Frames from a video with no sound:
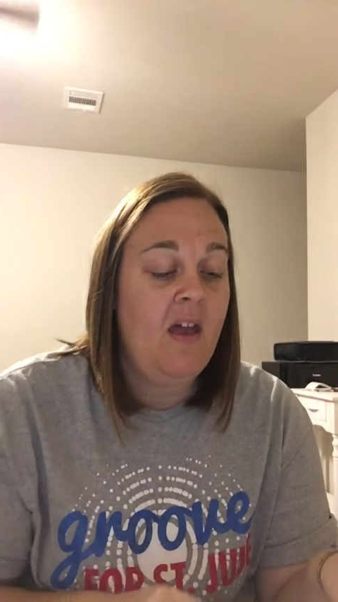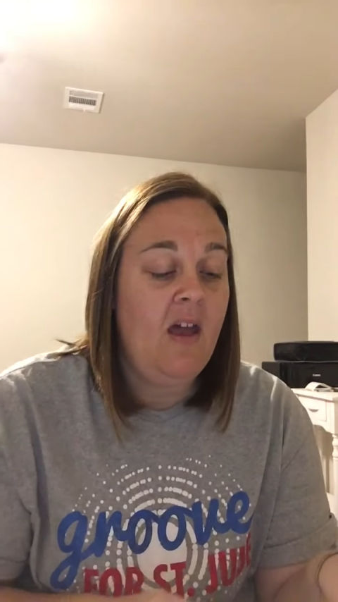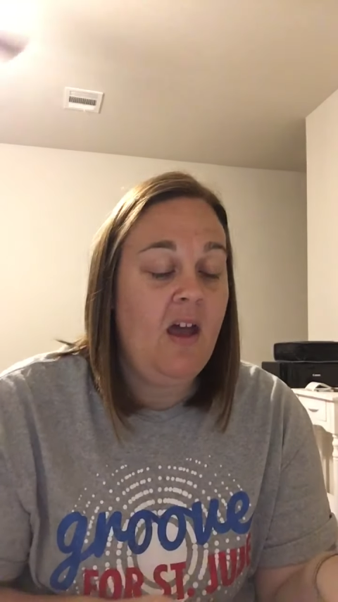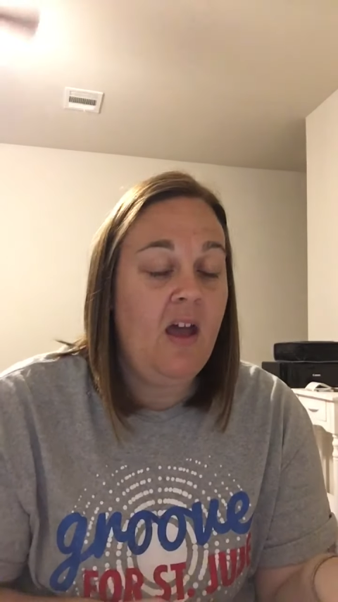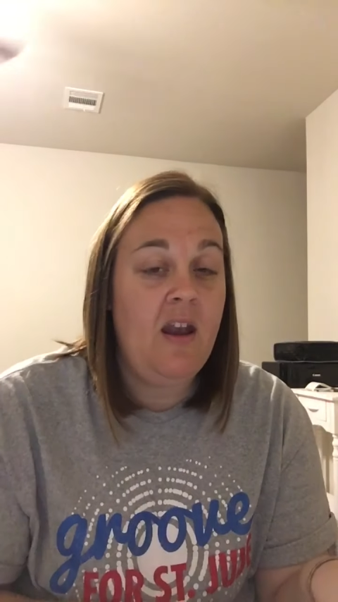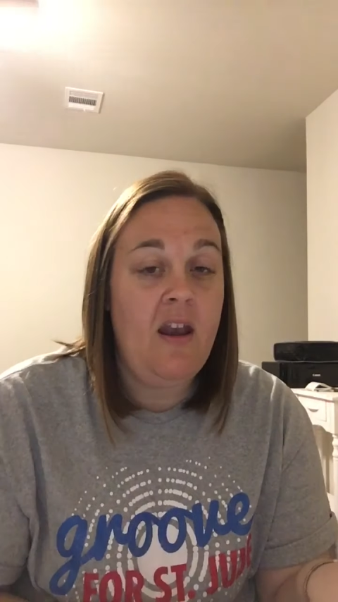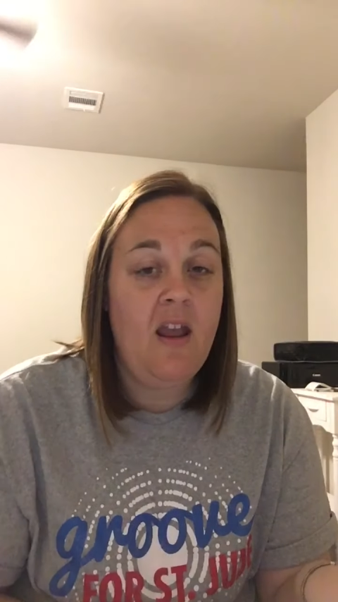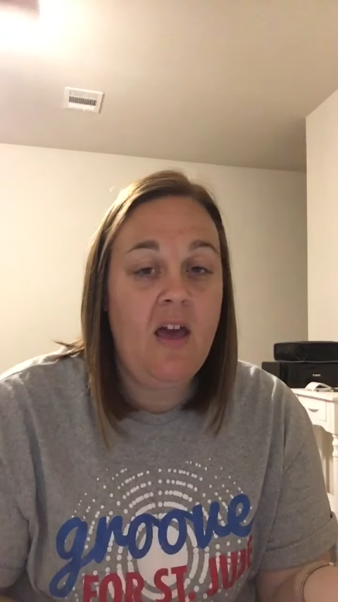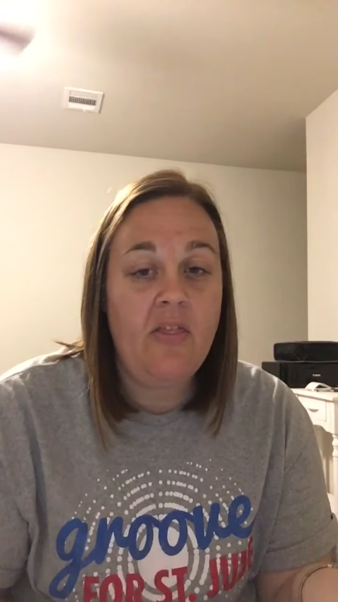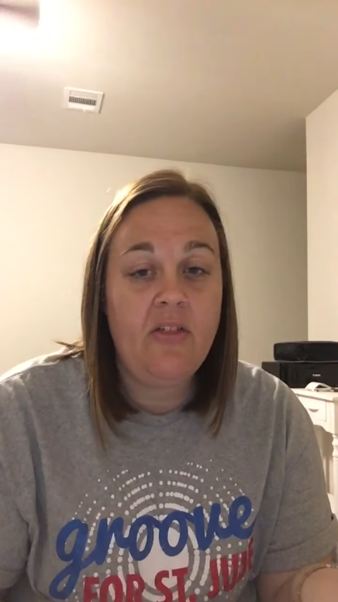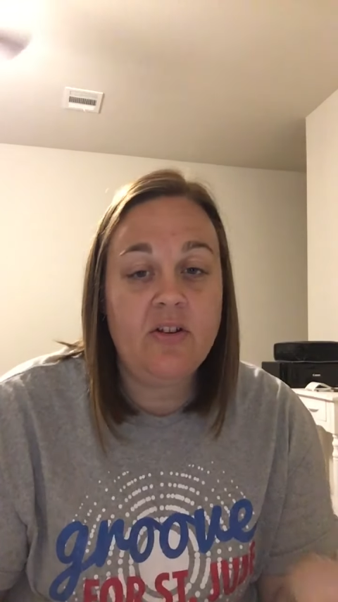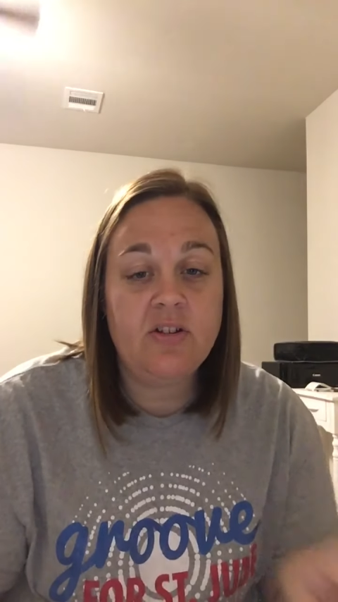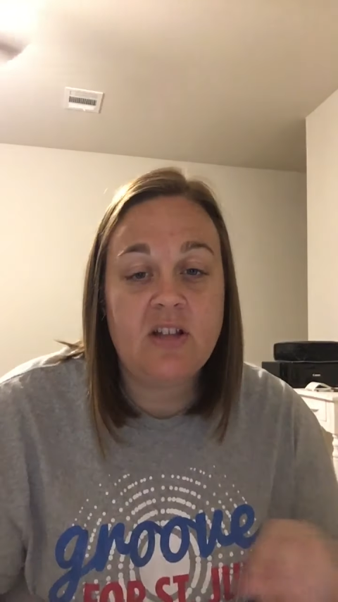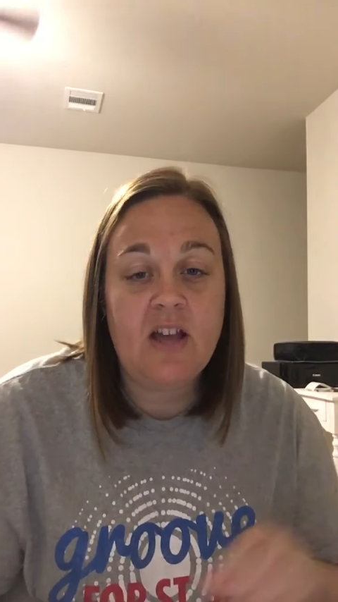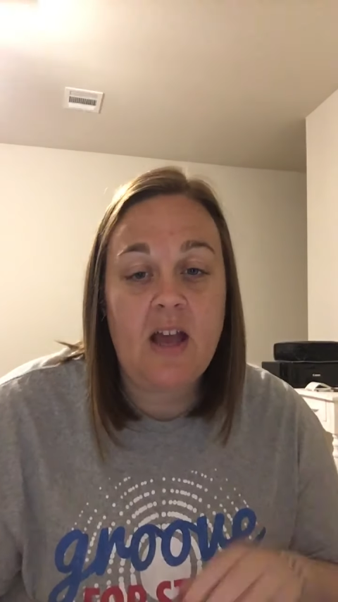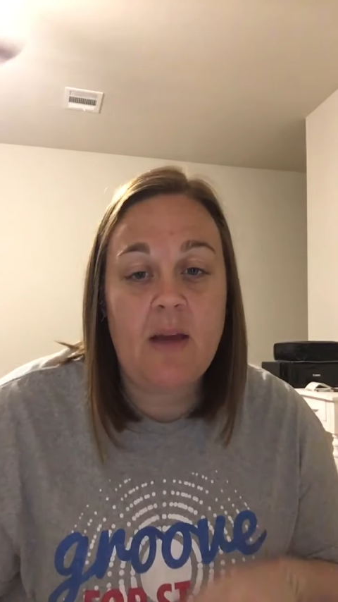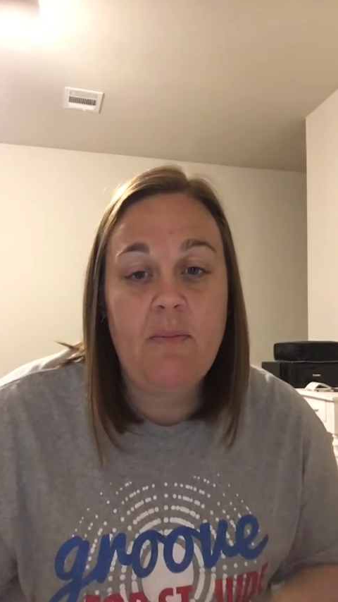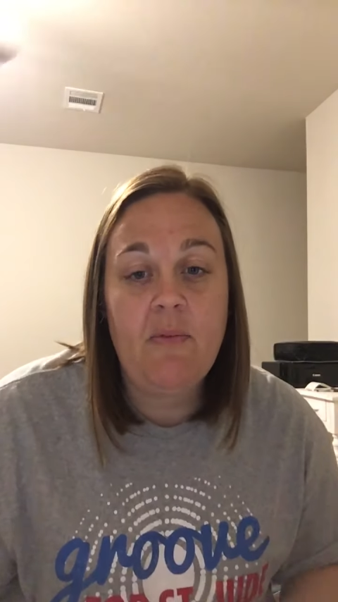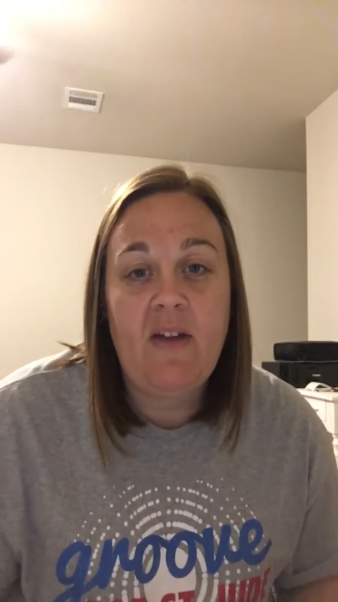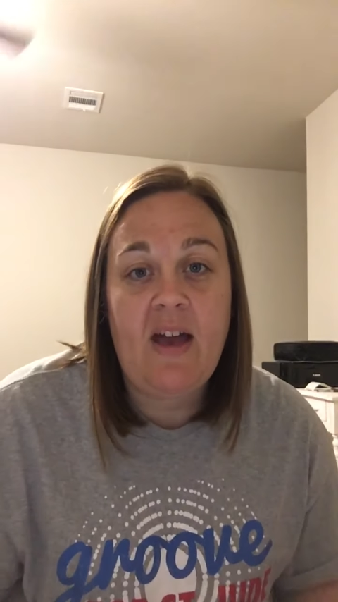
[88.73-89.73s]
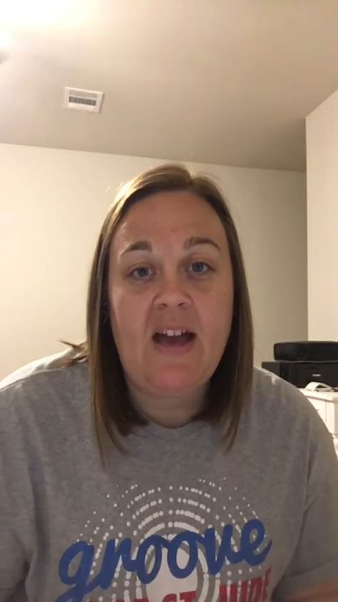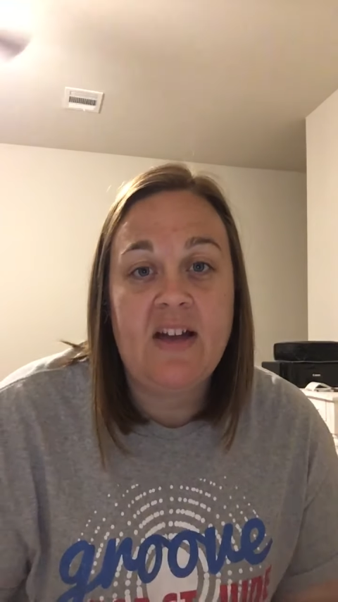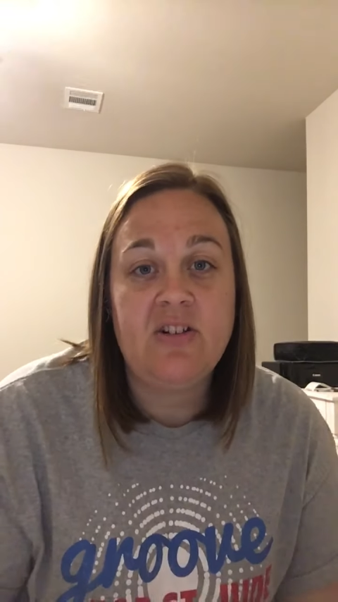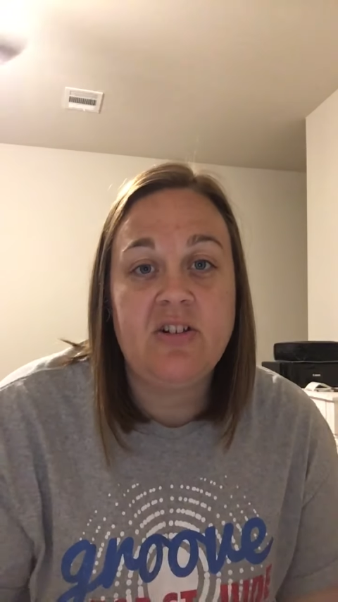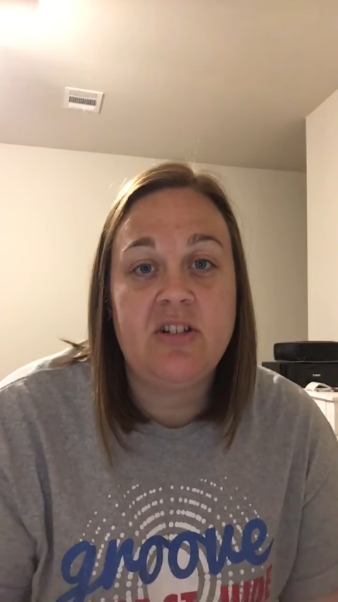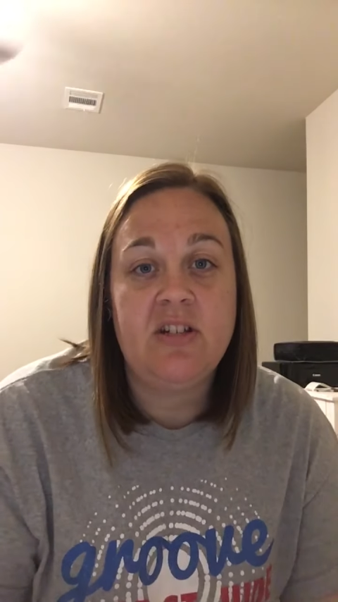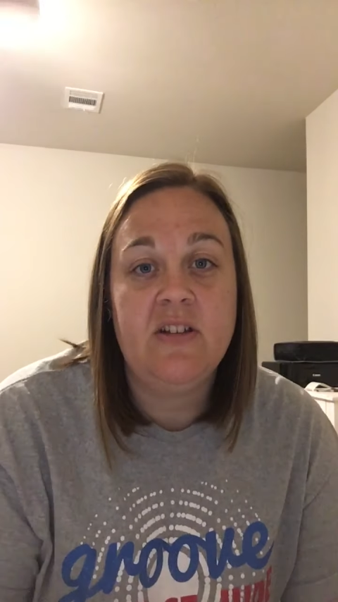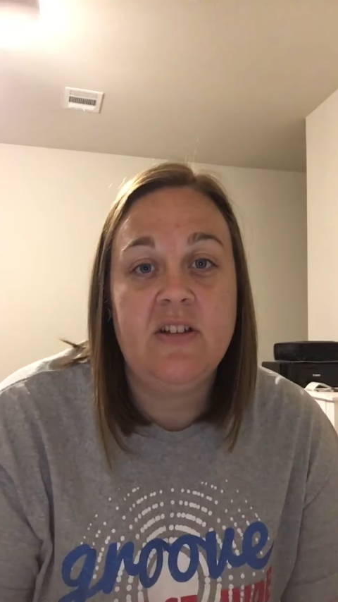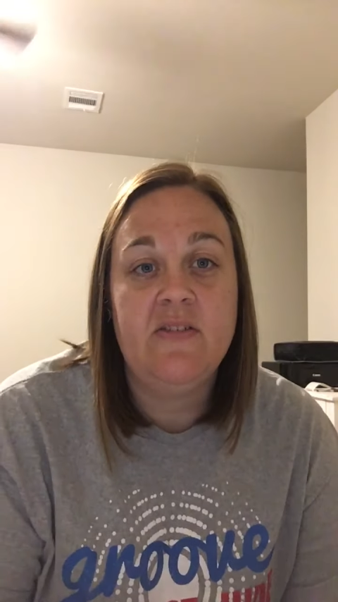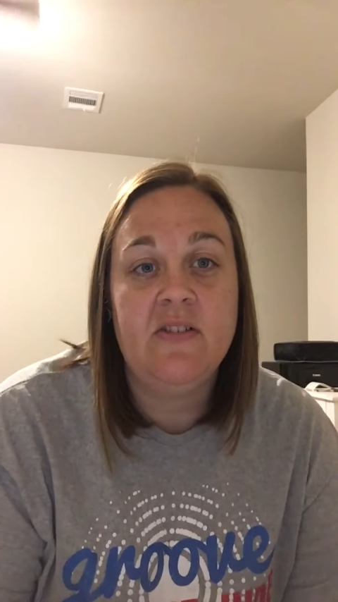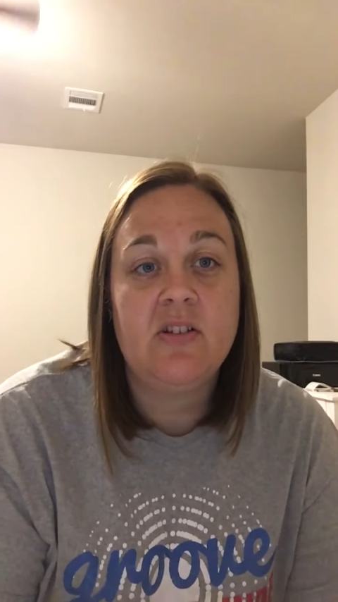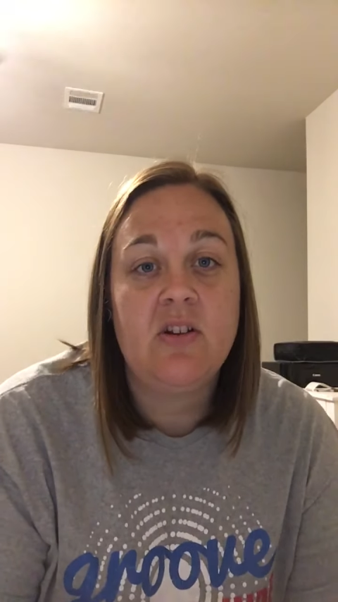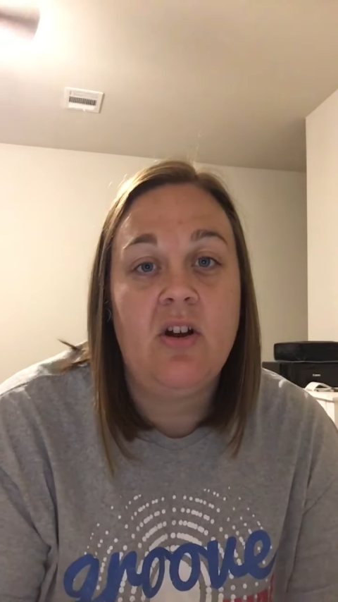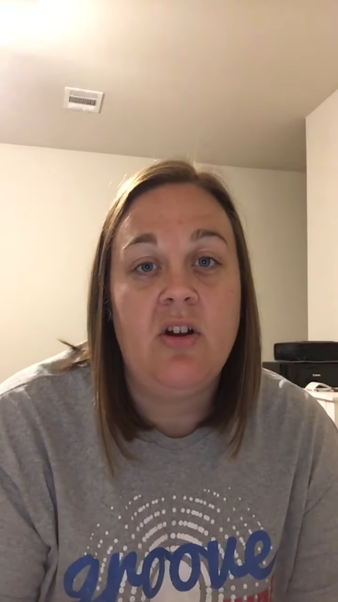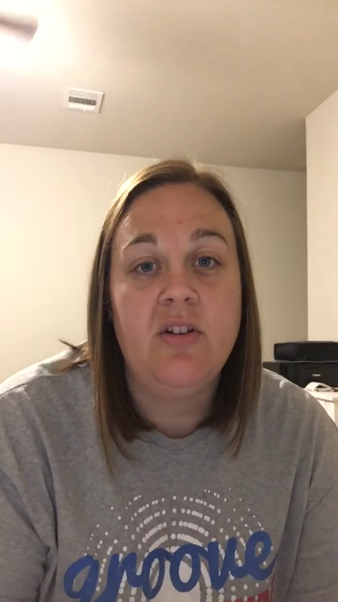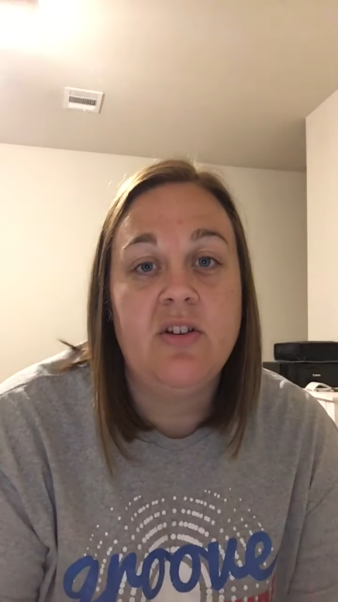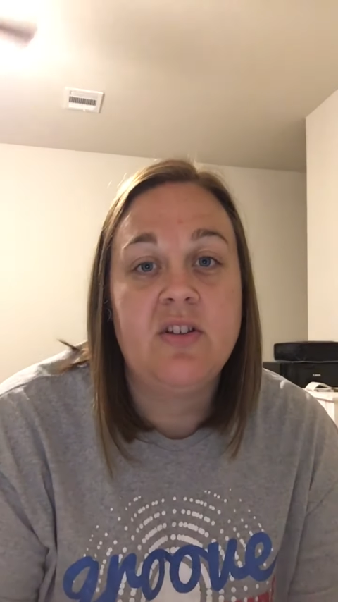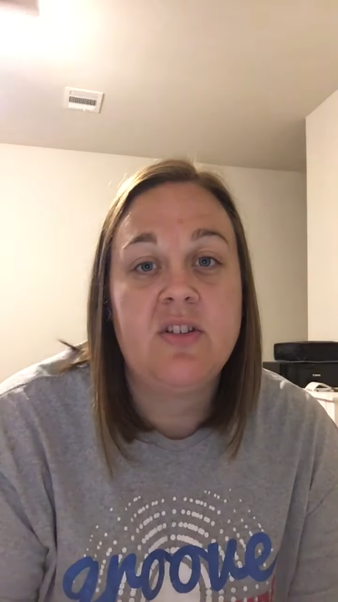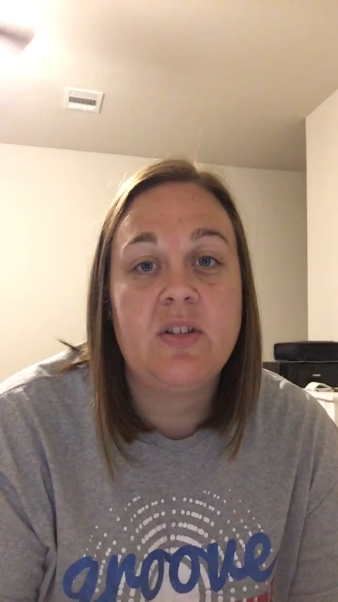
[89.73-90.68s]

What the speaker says: Another type of adjective is called